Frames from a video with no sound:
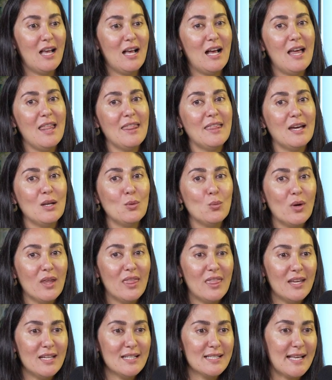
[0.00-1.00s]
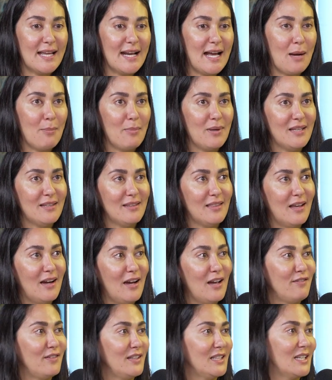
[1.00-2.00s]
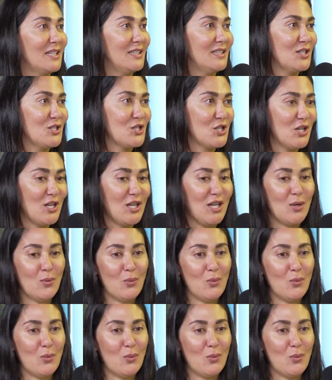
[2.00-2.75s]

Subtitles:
And then with things that happen in life and conditioning,